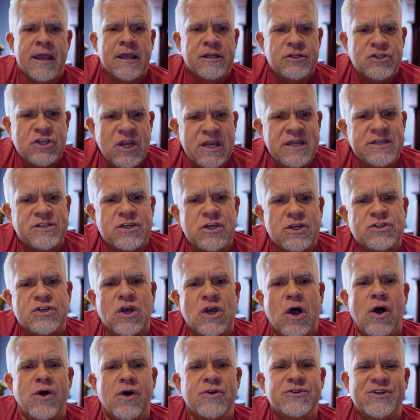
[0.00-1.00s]
Jesus
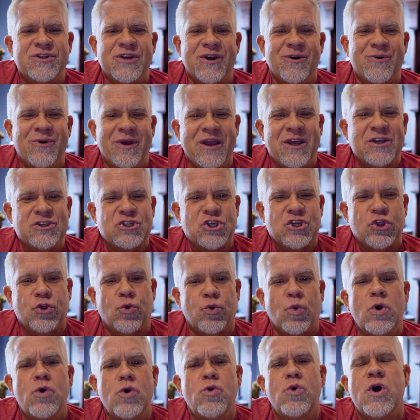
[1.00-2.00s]
also is
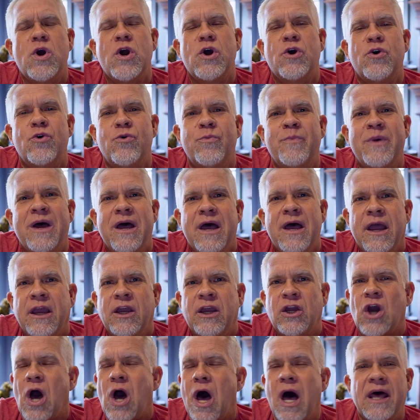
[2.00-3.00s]
through whom
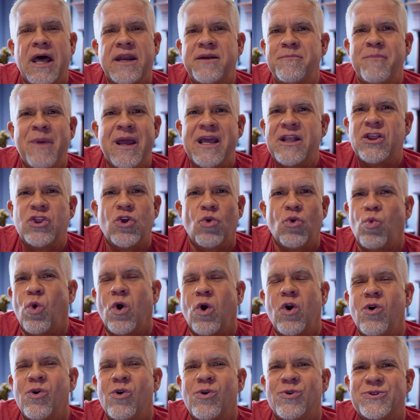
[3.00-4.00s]
God made the
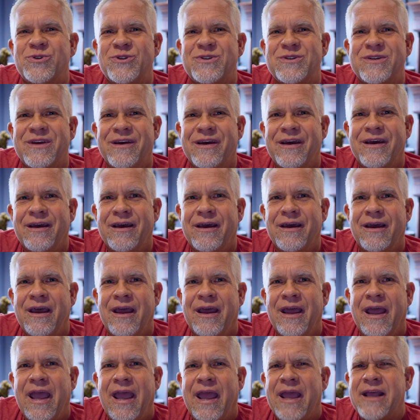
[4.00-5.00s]
worlds.
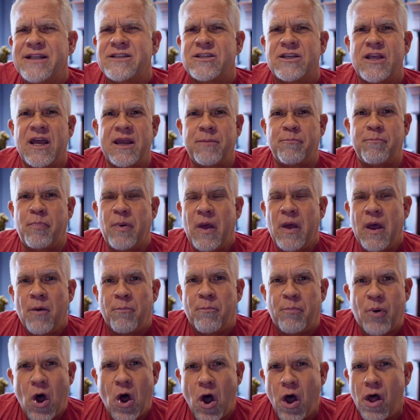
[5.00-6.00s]
It's
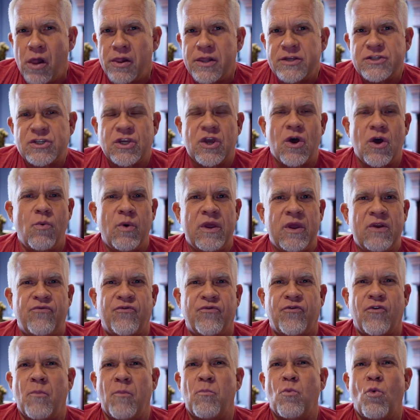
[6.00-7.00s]
like Paul is going
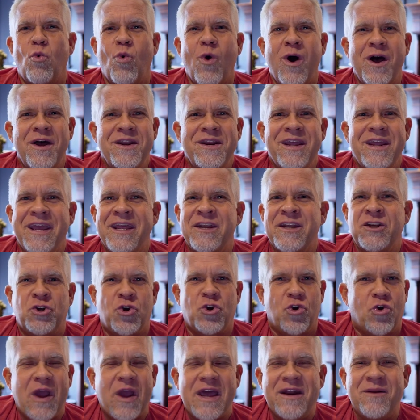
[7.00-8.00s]
from one
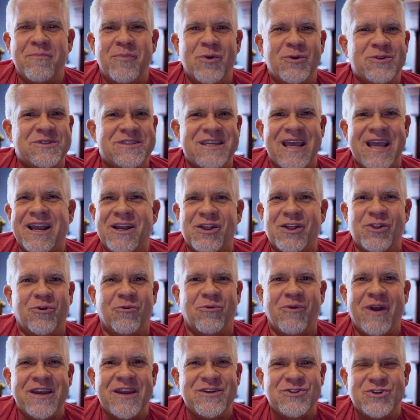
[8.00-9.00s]
incredible
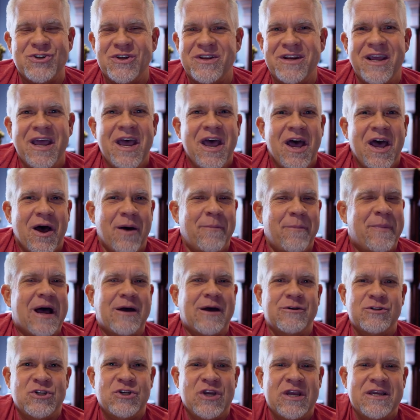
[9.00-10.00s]
declaration
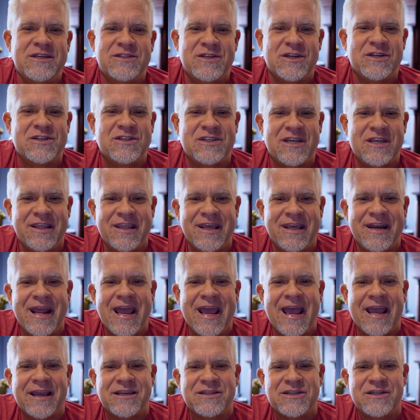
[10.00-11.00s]
about Jesus to the
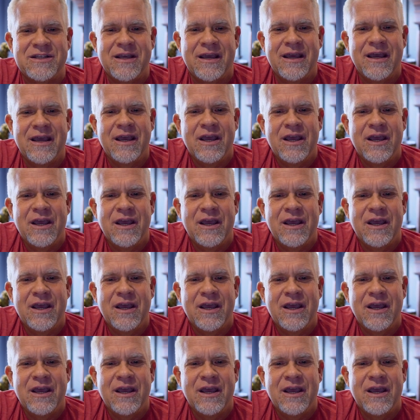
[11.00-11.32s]
next.